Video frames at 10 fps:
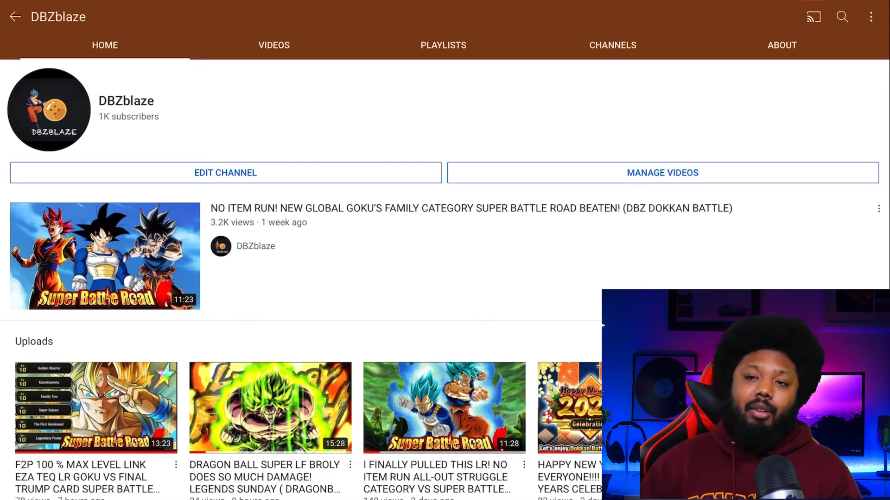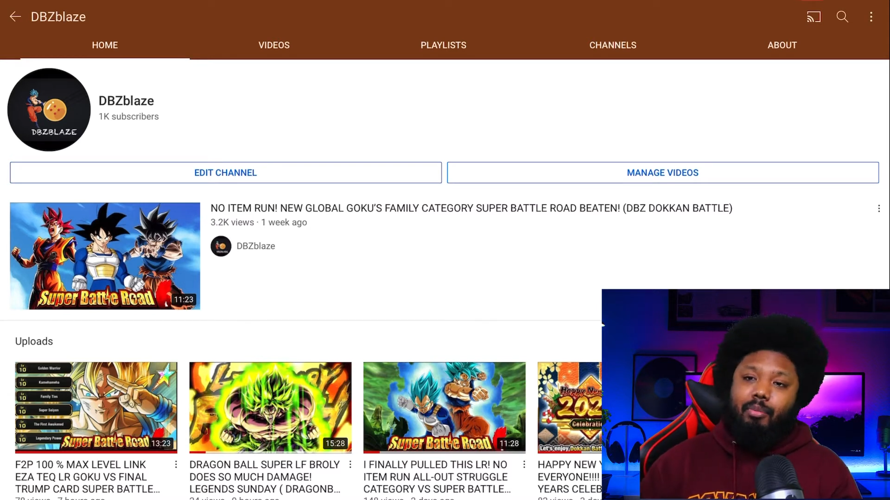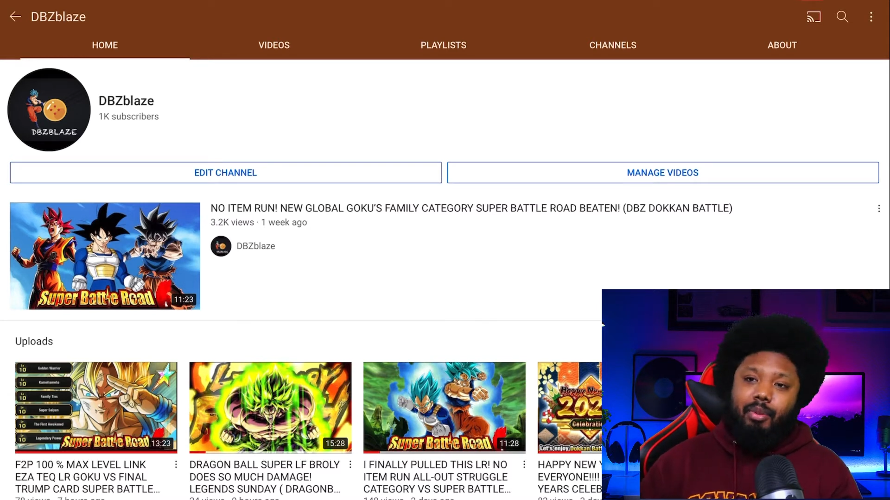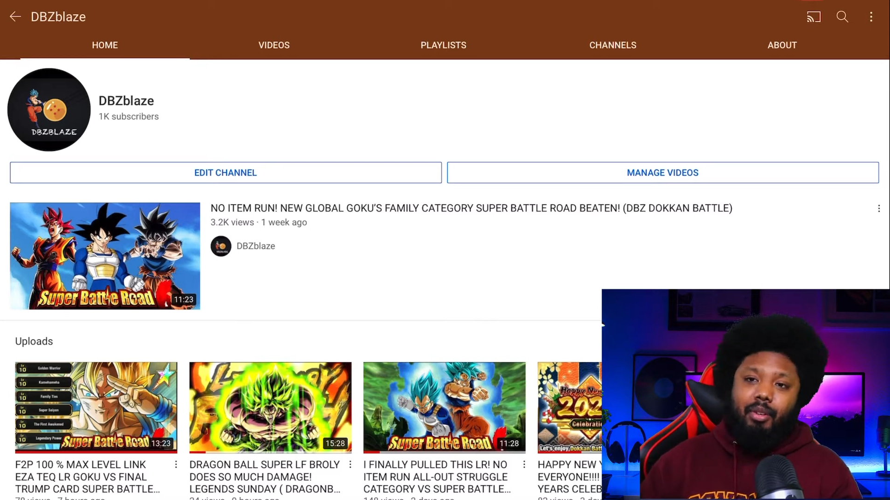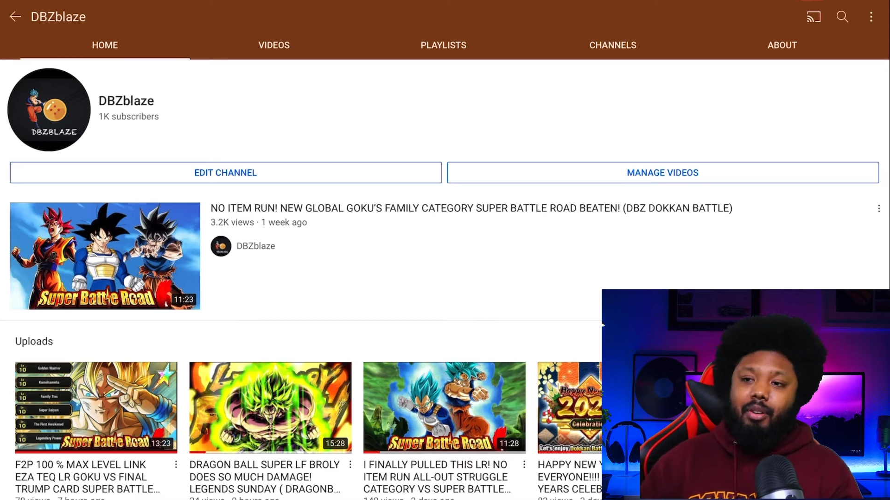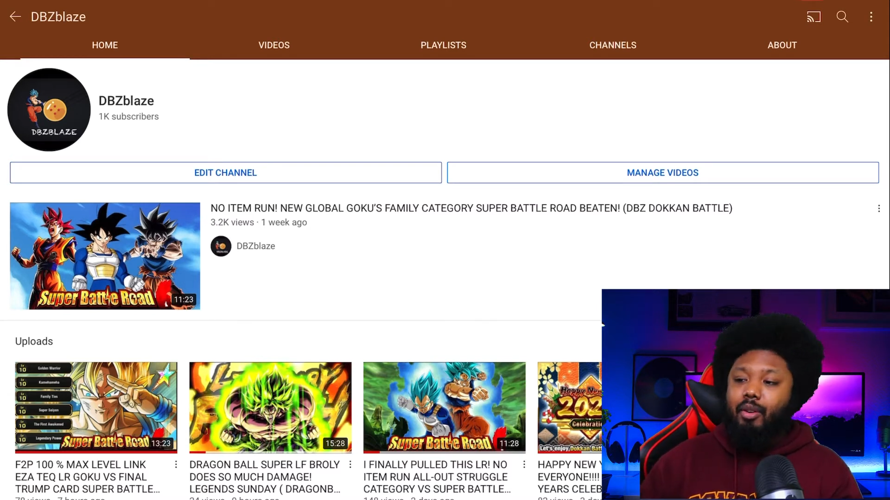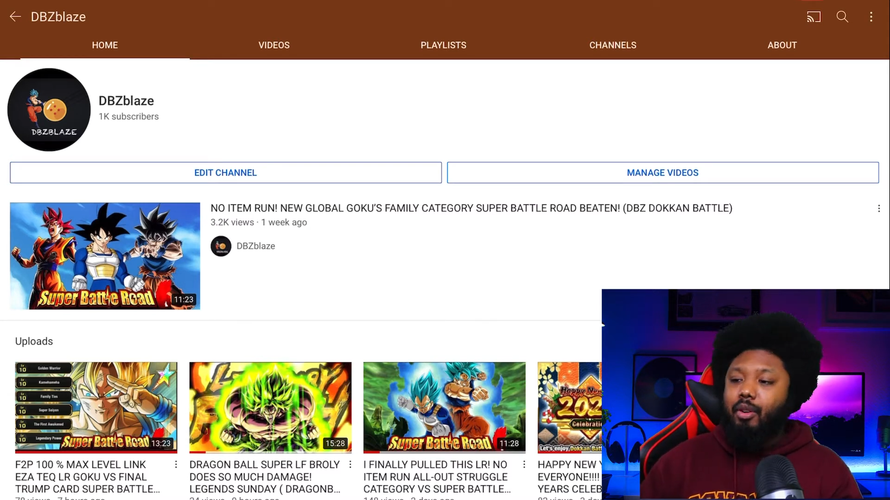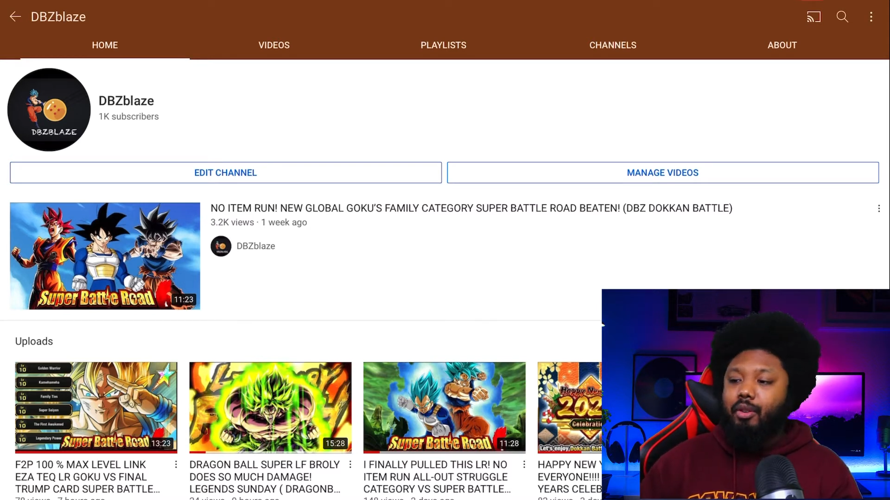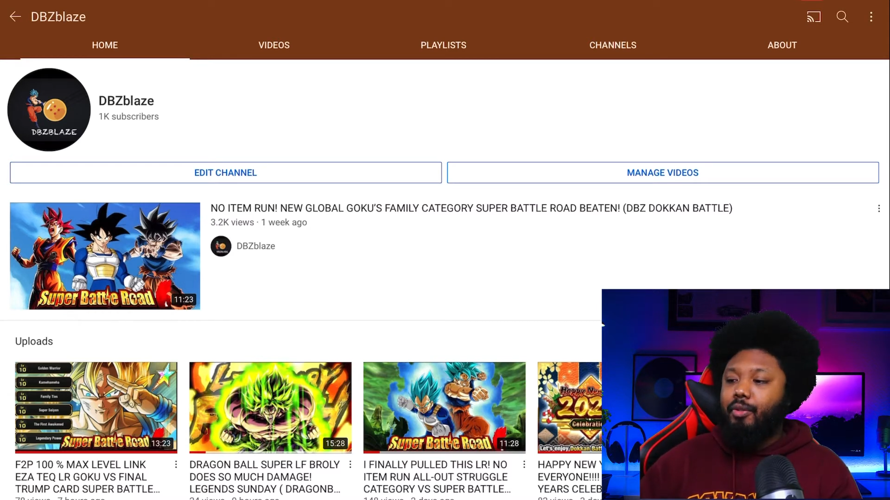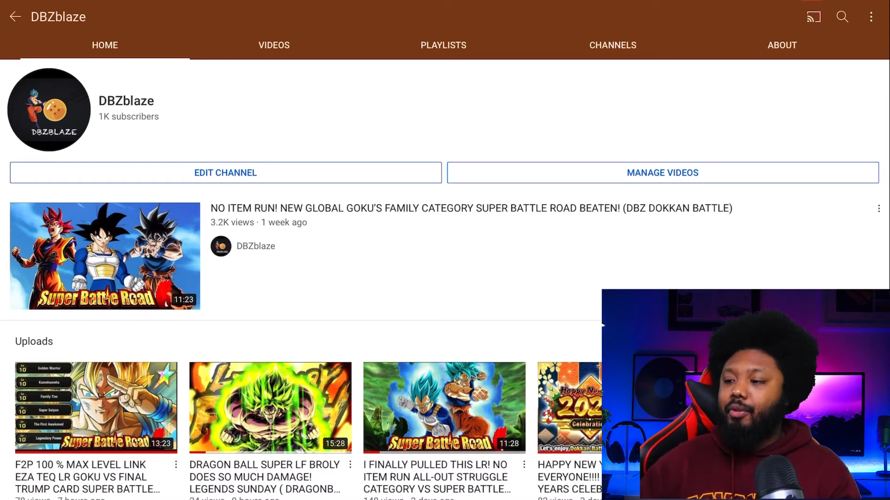computer or
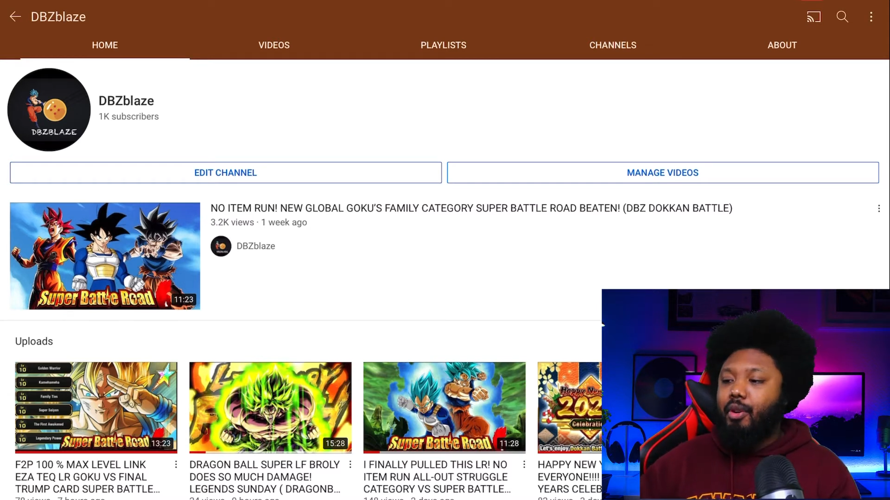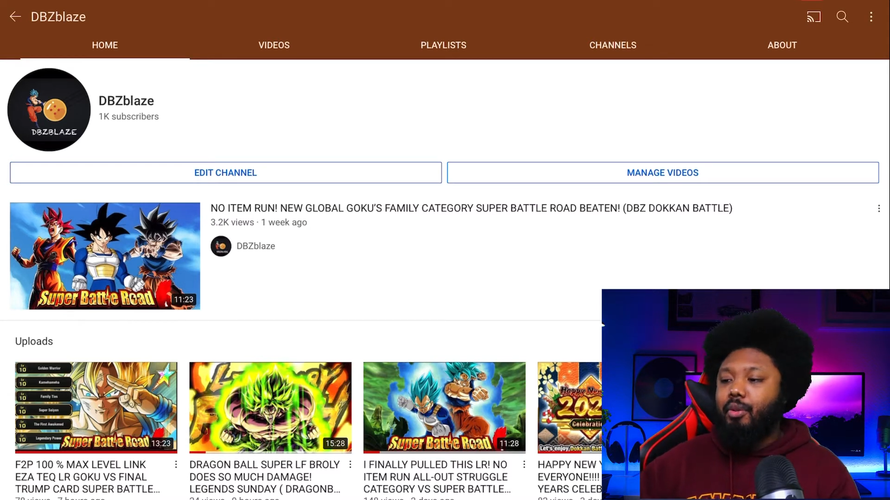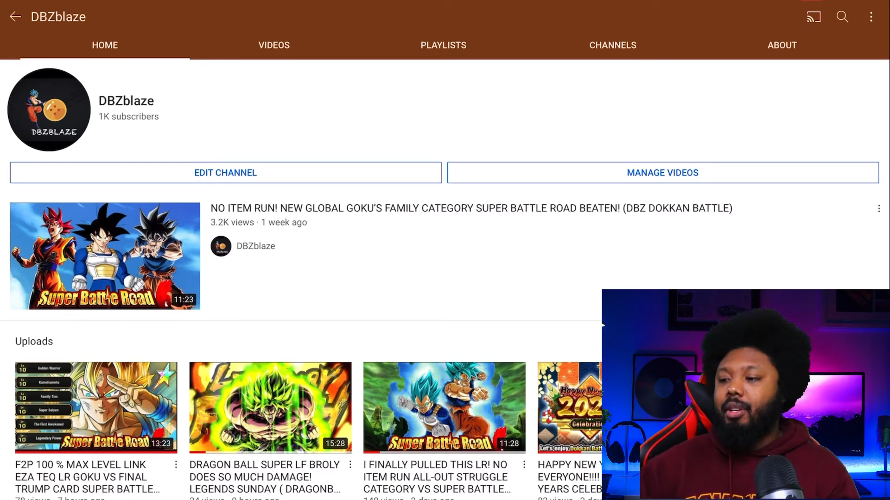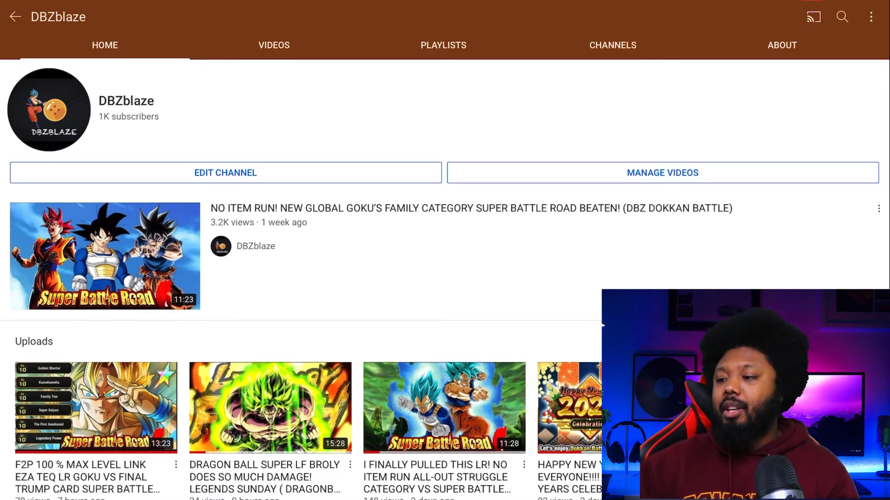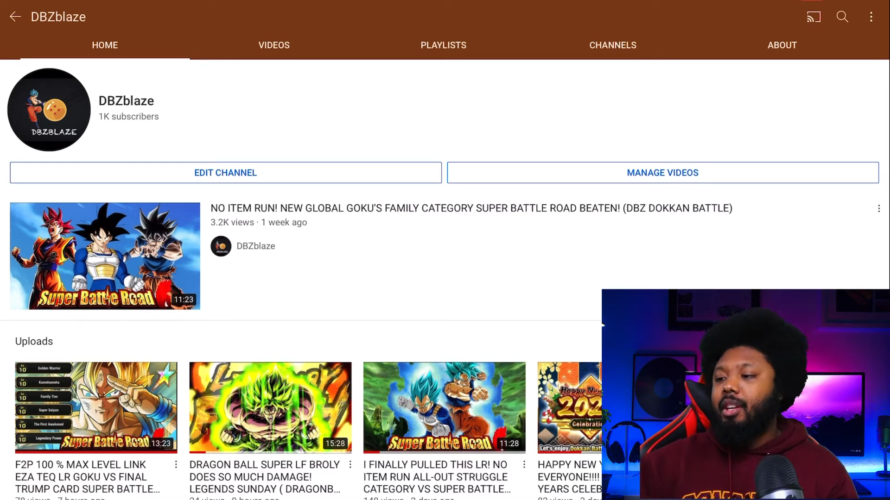your phone.